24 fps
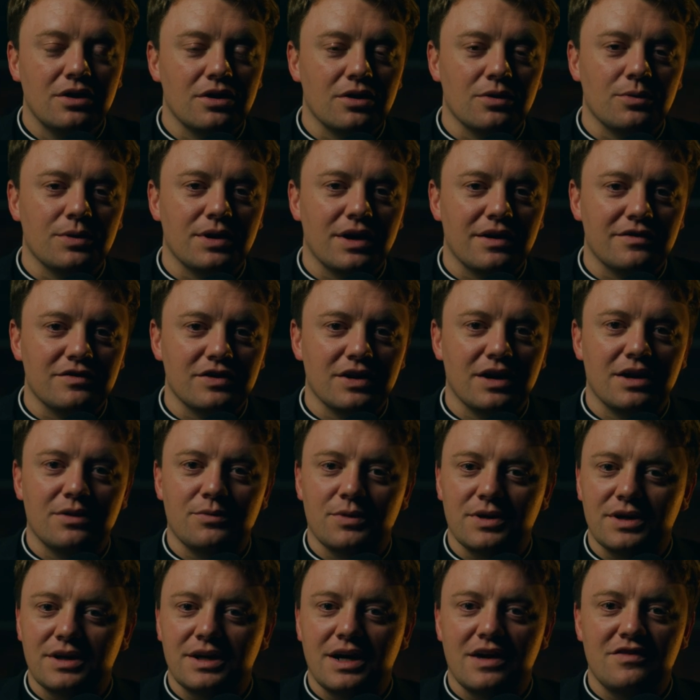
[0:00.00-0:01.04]
or whatever, and
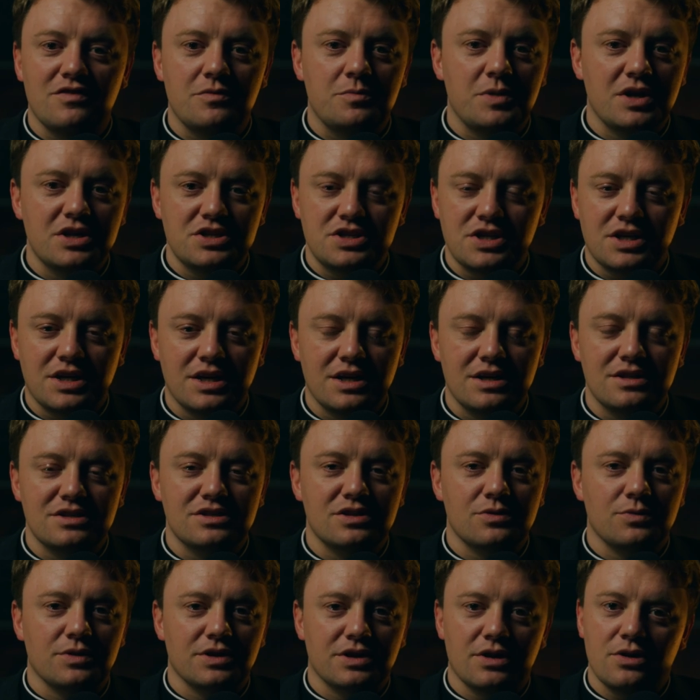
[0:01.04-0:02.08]
we're going to have a bunch of kids,
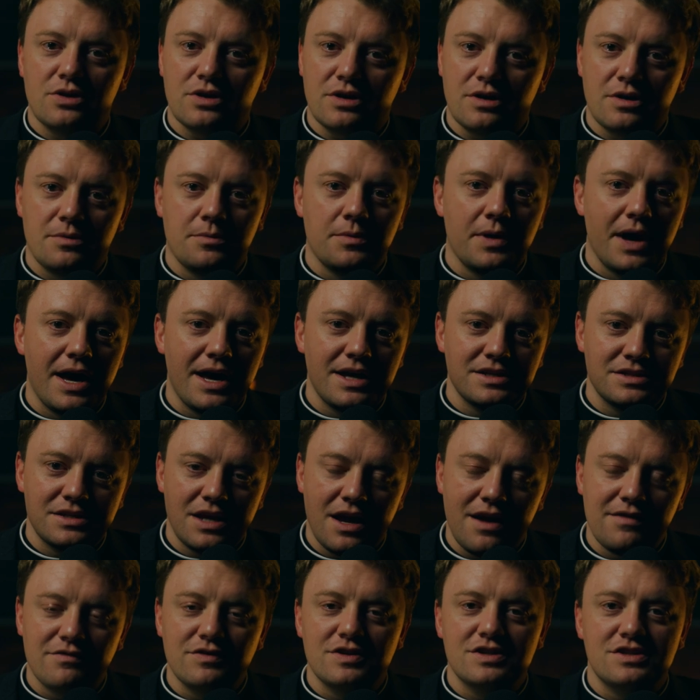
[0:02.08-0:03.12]
and we're going to go to Mass
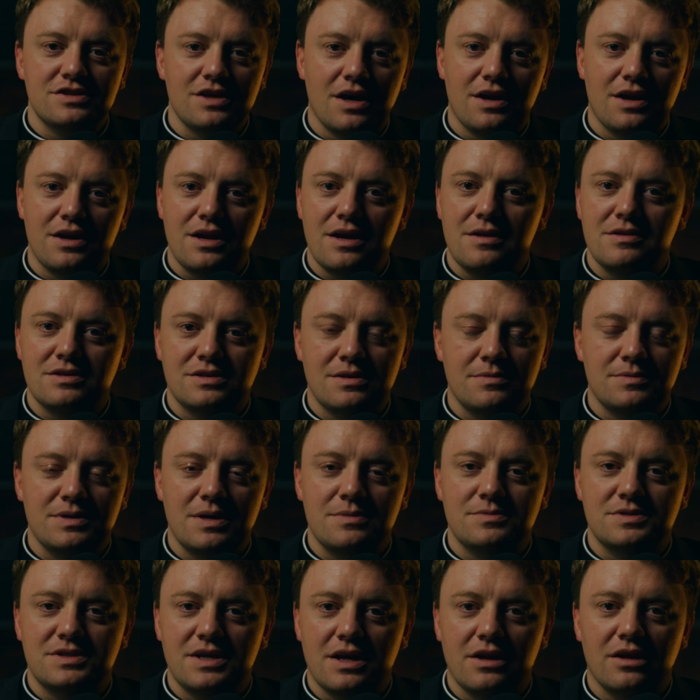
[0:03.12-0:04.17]
every Sunday,
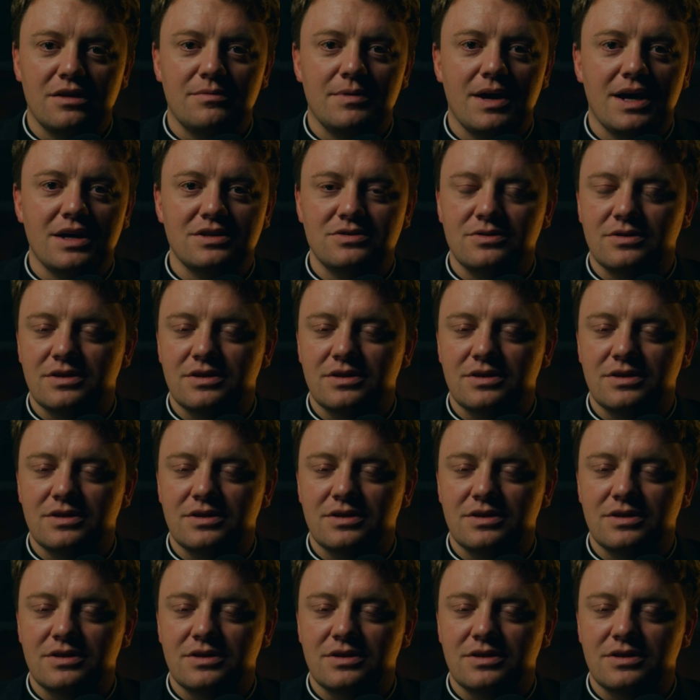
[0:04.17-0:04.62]
sometimes daily Mass.